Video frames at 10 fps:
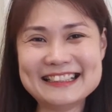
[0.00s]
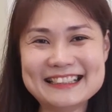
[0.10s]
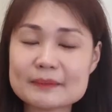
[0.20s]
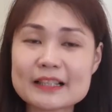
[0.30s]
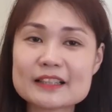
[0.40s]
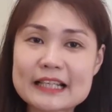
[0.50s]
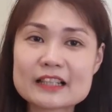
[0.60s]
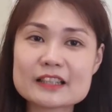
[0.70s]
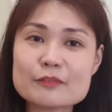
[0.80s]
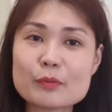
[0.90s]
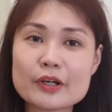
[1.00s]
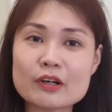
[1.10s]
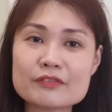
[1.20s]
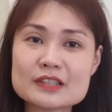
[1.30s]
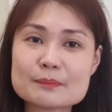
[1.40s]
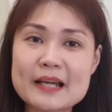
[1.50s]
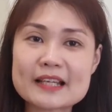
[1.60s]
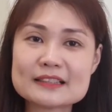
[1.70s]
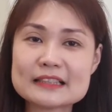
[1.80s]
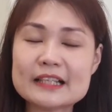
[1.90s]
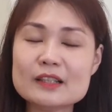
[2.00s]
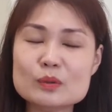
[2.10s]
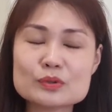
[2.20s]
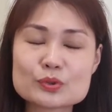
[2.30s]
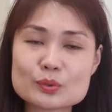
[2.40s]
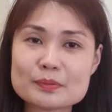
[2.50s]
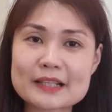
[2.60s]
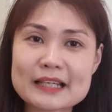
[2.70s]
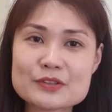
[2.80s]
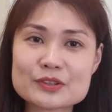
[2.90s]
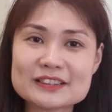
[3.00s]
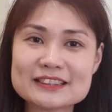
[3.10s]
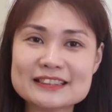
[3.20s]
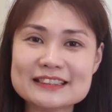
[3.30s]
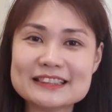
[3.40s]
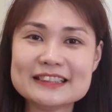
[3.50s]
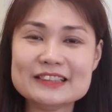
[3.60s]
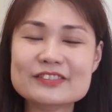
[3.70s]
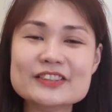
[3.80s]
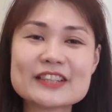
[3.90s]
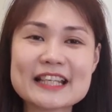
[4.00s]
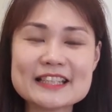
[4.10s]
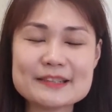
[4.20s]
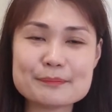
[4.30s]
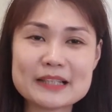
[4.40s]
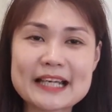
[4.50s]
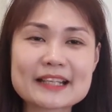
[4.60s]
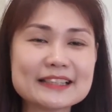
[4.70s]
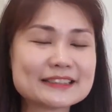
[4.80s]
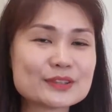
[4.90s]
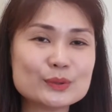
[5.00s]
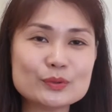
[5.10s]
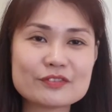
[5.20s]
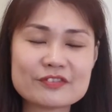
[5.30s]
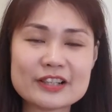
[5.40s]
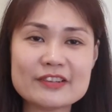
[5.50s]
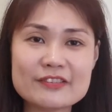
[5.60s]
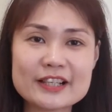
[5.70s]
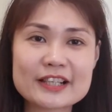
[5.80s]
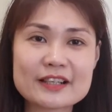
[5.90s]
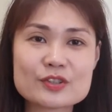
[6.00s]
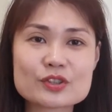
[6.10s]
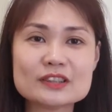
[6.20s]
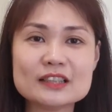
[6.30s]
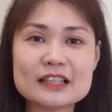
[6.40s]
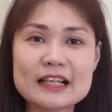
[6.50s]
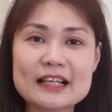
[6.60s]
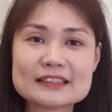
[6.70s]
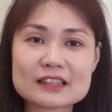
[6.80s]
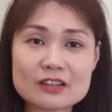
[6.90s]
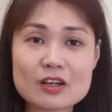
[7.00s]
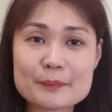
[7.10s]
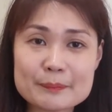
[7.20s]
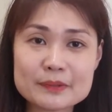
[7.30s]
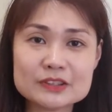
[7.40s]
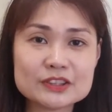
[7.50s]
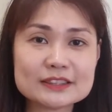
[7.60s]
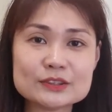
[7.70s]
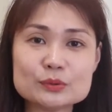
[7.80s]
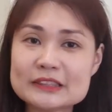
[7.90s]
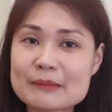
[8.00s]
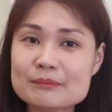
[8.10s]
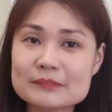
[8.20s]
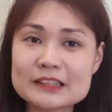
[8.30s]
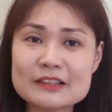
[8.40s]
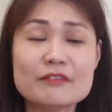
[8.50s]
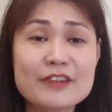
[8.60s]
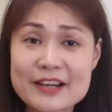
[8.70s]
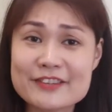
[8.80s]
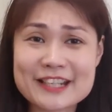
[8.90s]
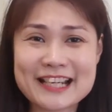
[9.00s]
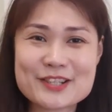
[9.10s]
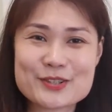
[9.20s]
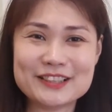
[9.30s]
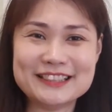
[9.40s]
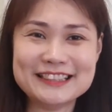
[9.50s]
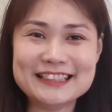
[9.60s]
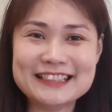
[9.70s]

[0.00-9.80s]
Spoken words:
But the negative point of this bag is that it looks super casual. Even you get it in black, it still looks very, very casual, as a lot of people just use them very casually.